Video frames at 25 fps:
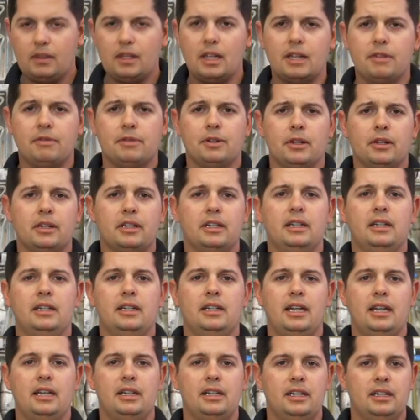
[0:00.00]
If you're looking
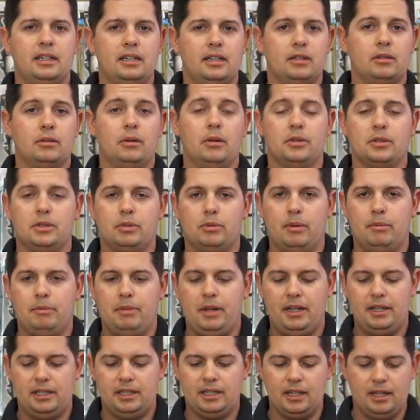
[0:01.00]
into getting into throwing swim
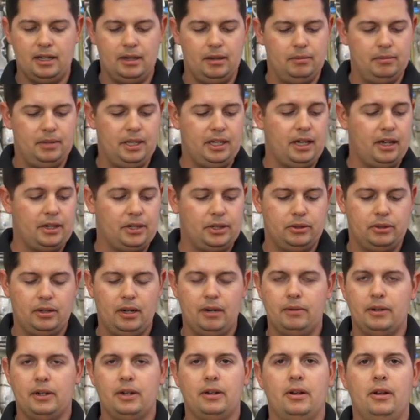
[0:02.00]
baits, they got you
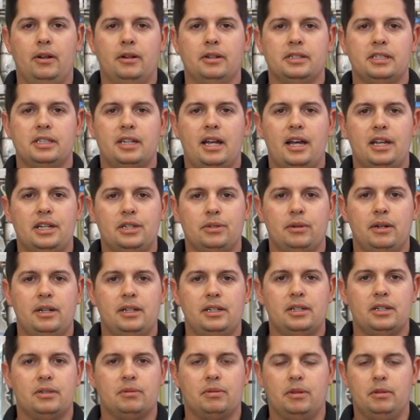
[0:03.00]
covered on all size
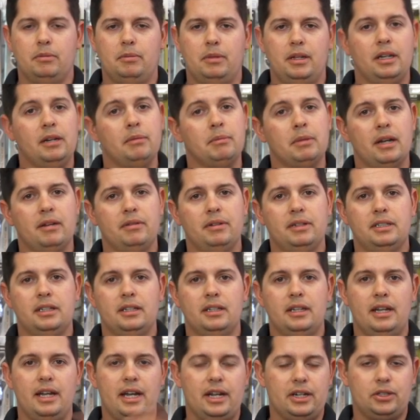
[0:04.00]
ranges from the medium heavy to
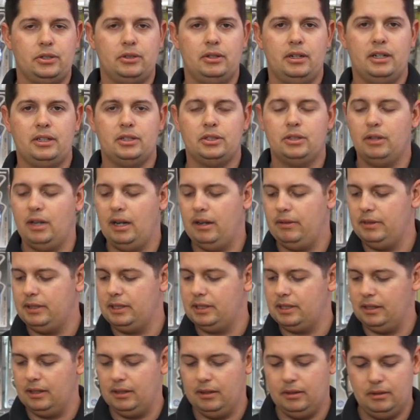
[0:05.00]
the extra, extra heavy.
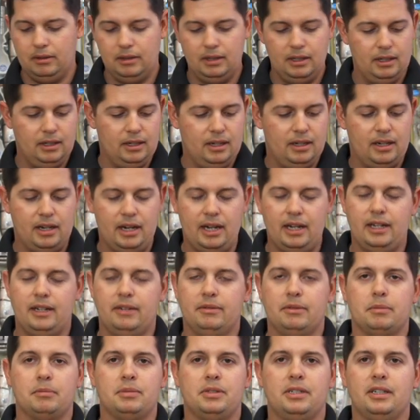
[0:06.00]
So
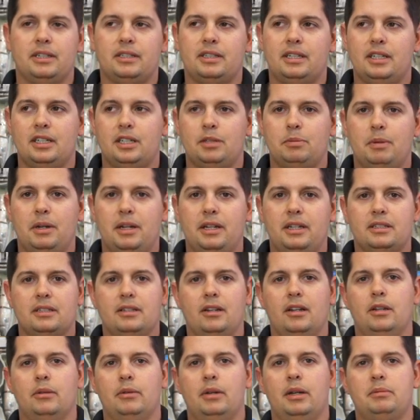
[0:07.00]
anything from 6-inch baits
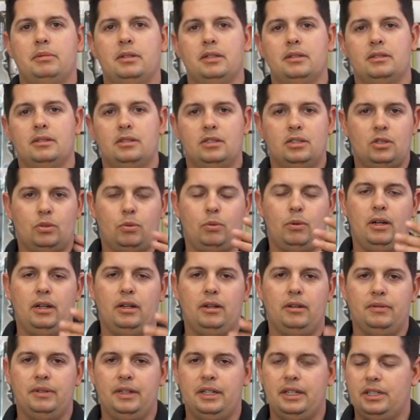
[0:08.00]
all the way up to
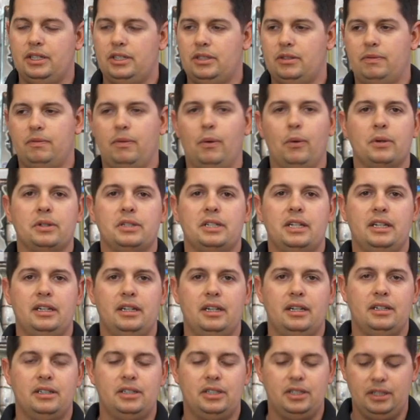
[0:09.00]
12-inch,
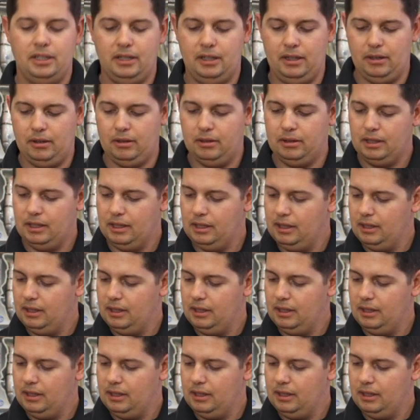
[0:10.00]
14-inch, you know,